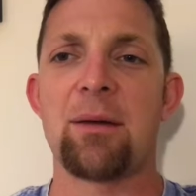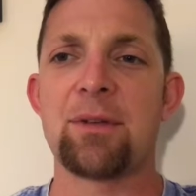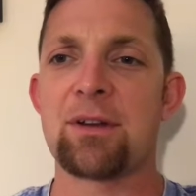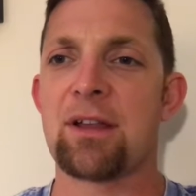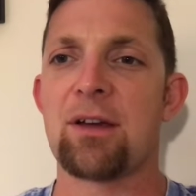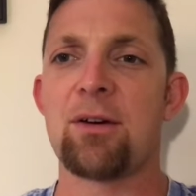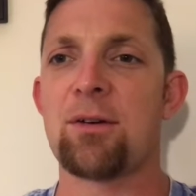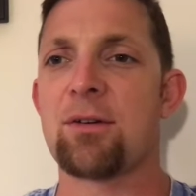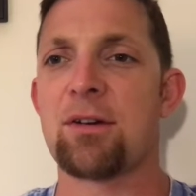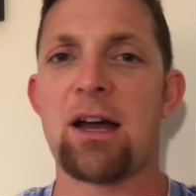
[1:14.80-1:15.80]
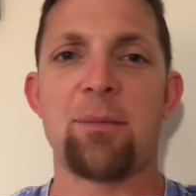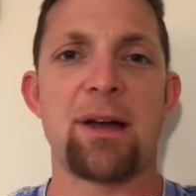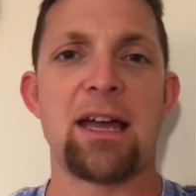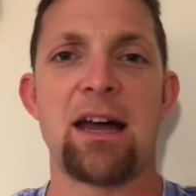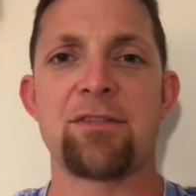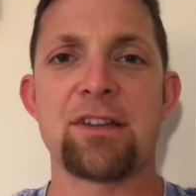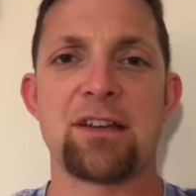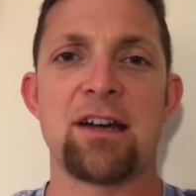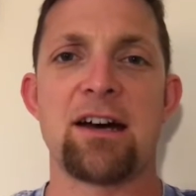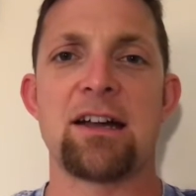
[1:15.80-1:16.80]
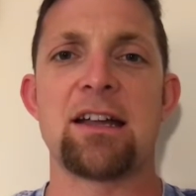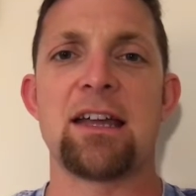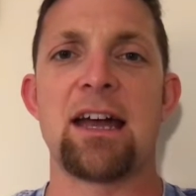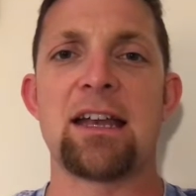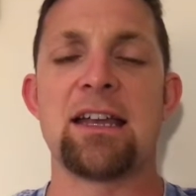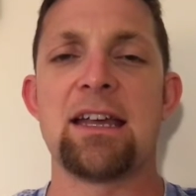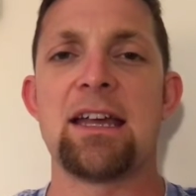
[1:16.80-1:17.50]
you're like, oh crap, I have to cut again,